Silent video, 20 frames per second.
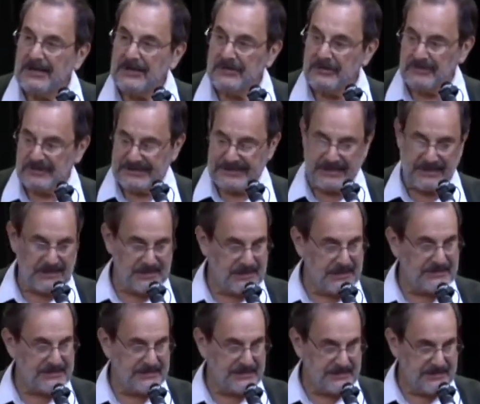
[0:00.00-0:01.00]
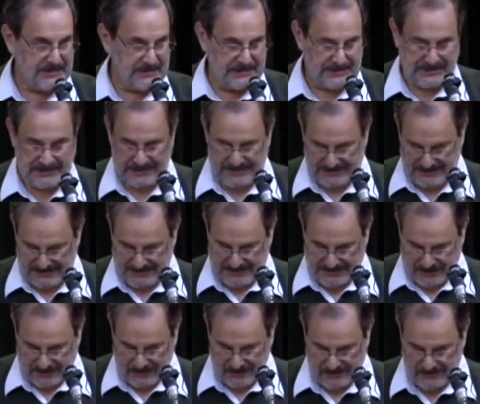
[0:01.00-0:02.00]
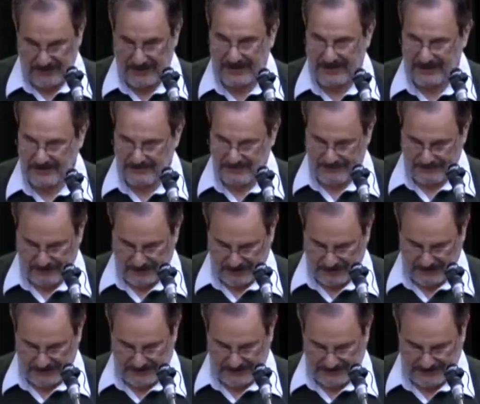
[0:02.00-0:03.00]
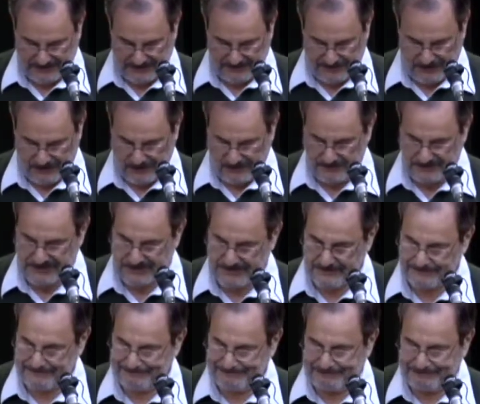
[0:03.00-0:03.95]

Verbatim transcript: newly collected in this new volume of her collected poems